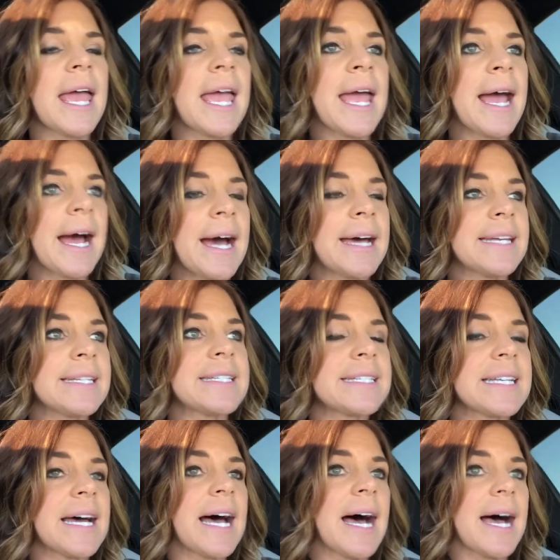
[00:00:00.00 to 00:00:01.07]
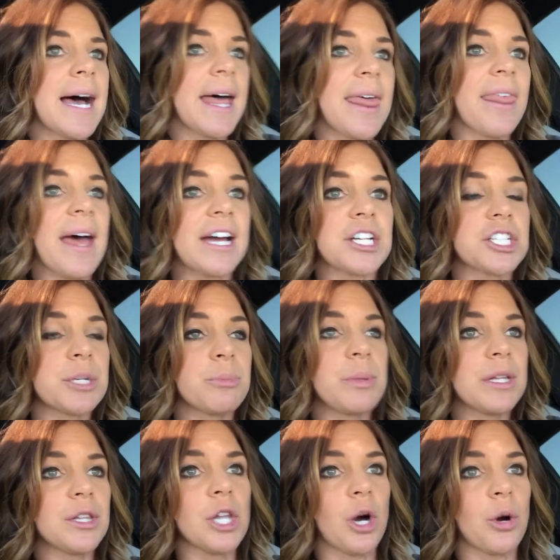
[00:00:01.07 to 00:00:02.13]
And that should
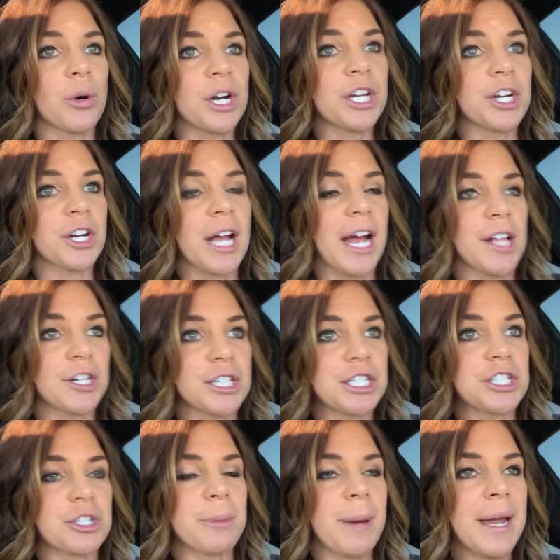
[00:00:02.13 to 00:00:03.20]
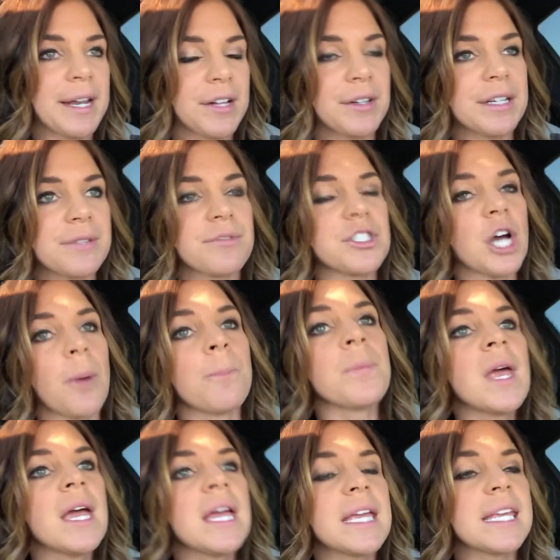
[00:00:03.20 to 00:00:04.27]
be lowering your calories dramatically. So
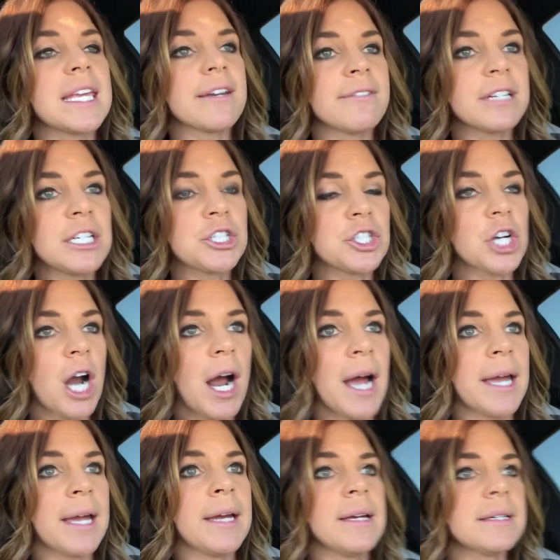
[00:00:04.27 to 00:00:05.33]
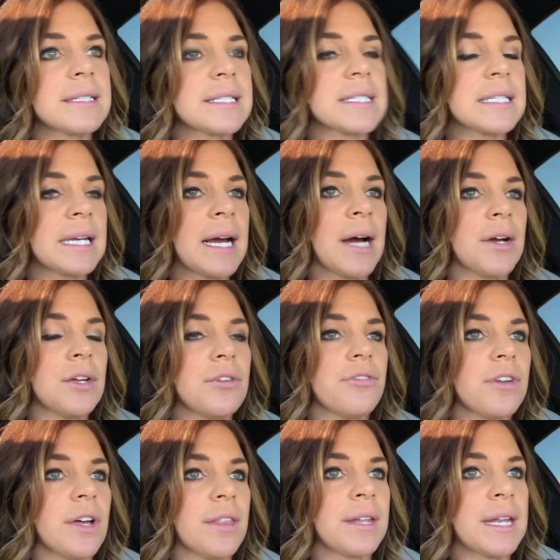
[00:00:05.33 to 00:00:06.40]
give it a try, see how you
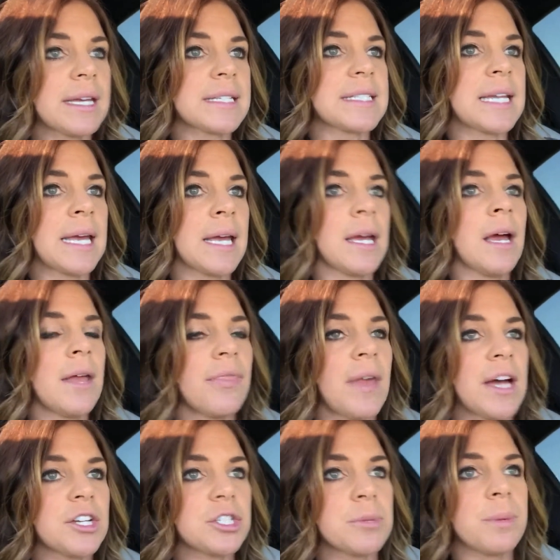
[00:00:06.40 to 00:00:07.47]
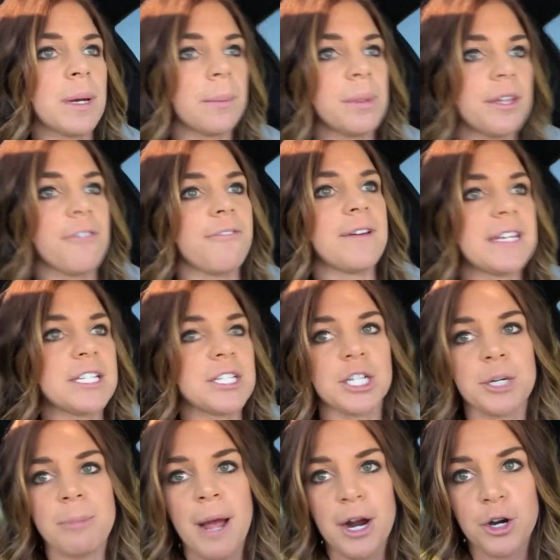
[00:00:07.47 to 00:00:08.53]
feel the next day. That should be able to fit into
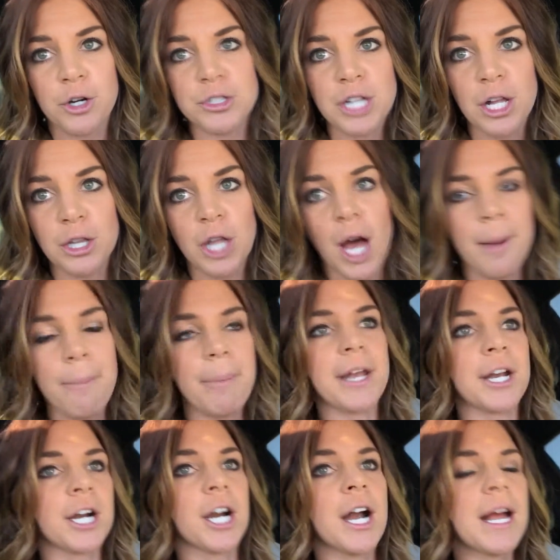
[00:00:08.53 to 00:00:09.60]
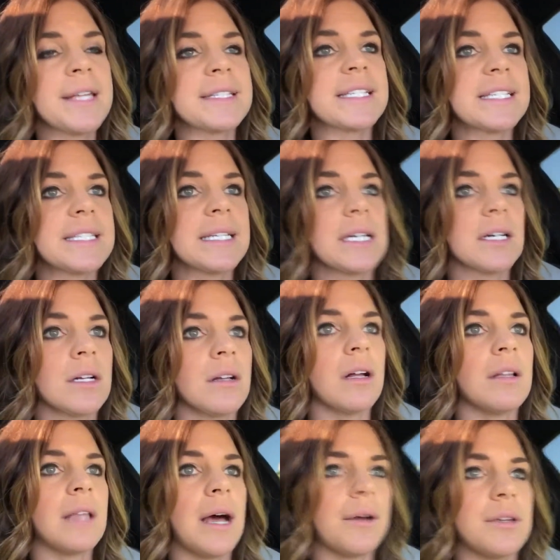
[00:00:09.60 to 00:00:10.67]
your macros a lot better and still
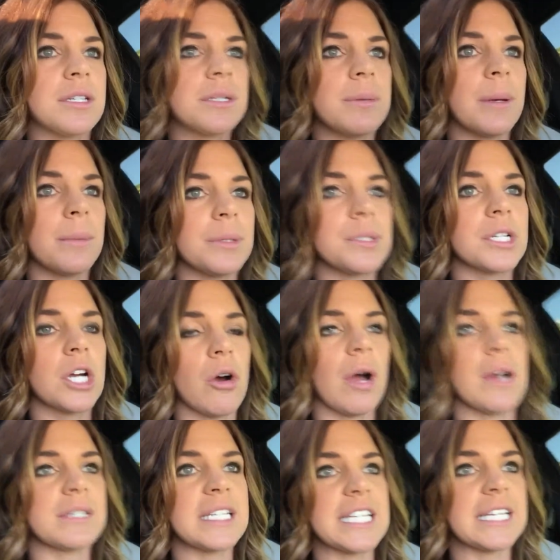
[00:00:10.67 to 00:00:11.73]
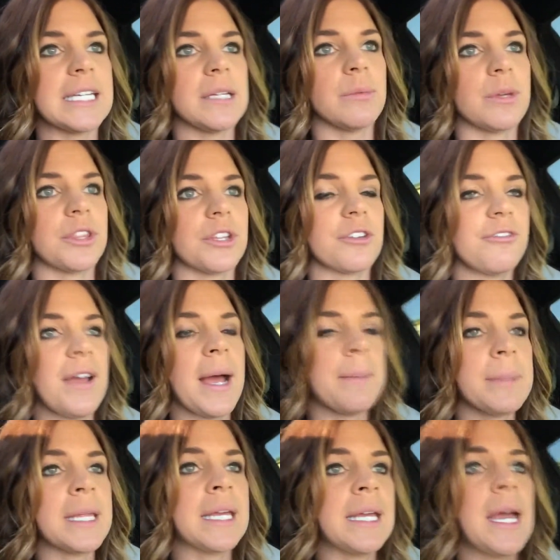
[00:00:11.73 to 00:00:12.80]
allow you to be able to go out to eat with your
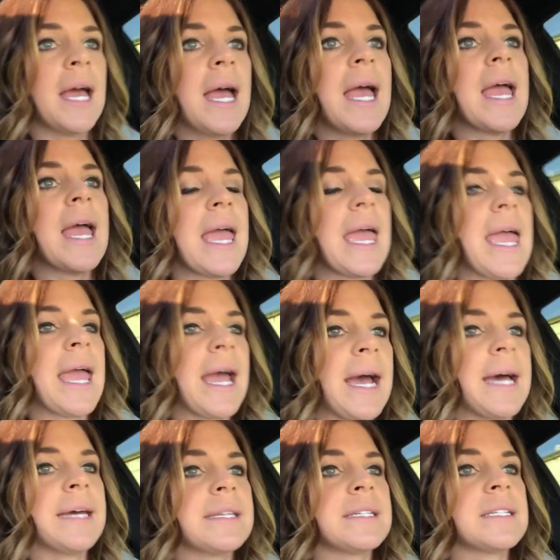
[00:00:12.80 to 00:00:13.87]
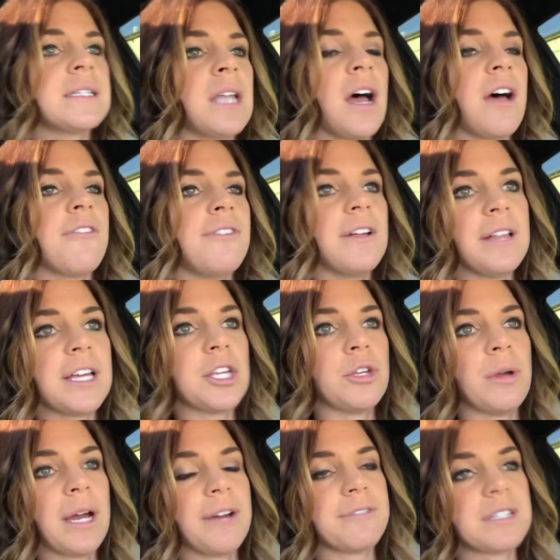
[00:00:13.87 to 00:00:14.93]
family and not feel like
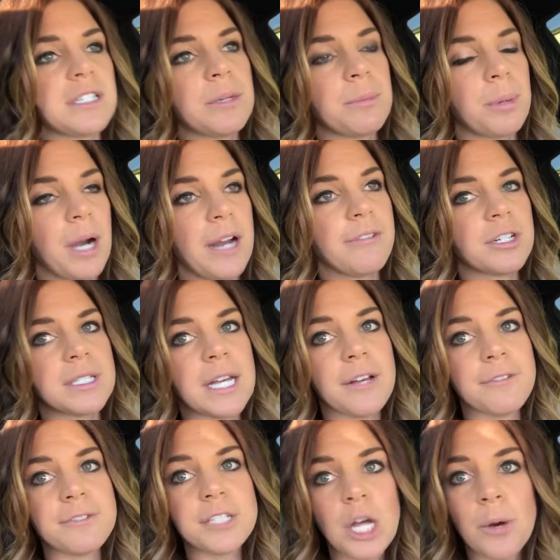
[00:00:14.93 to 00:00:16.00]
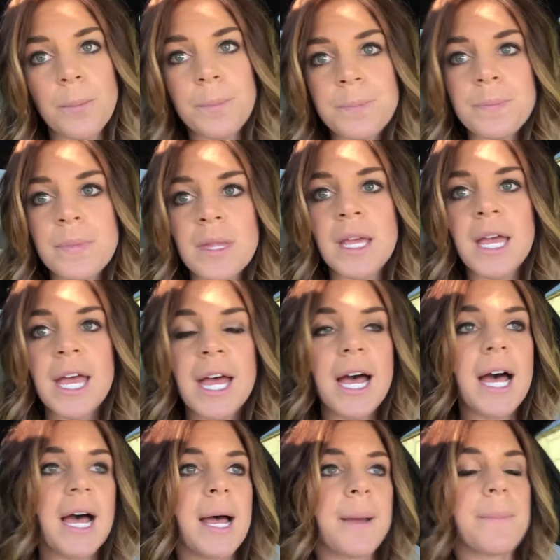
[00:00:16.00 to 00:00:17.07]
you have to deprive yourself. So
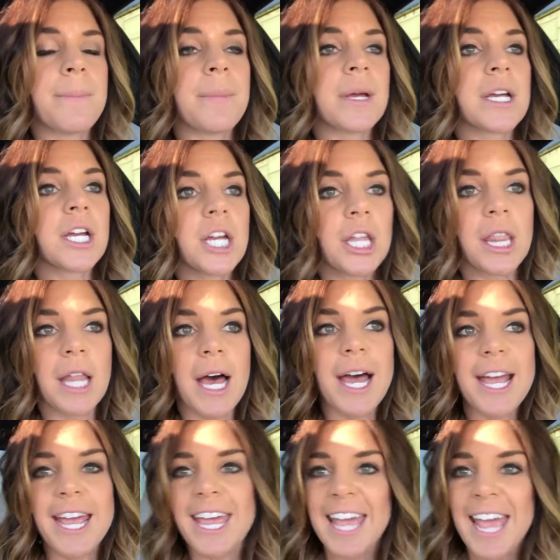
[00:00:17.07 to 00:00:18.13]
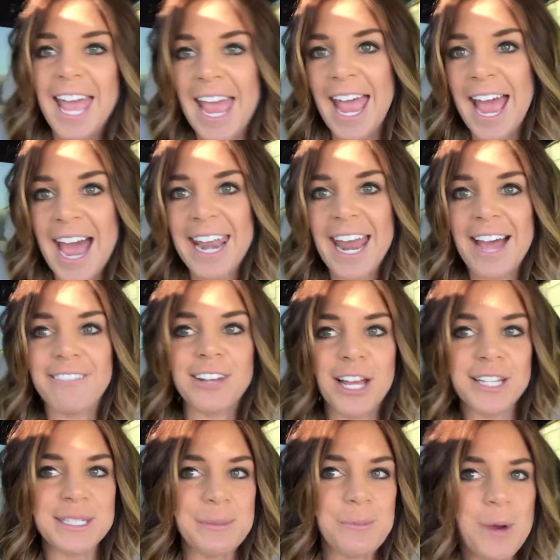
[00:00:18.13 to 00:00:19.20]
good luck and have an
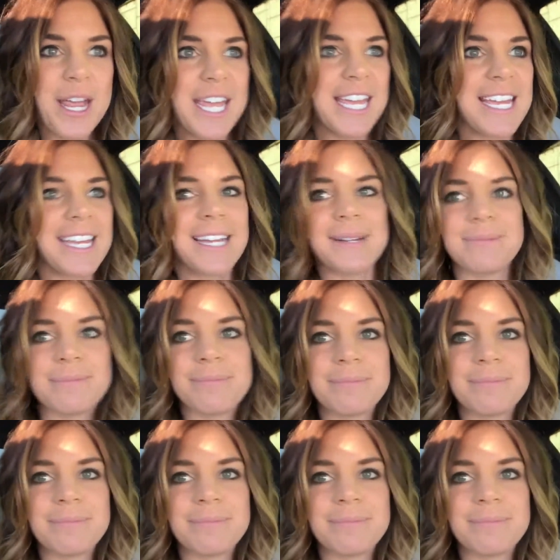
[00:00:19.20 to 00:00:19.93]
awesome week.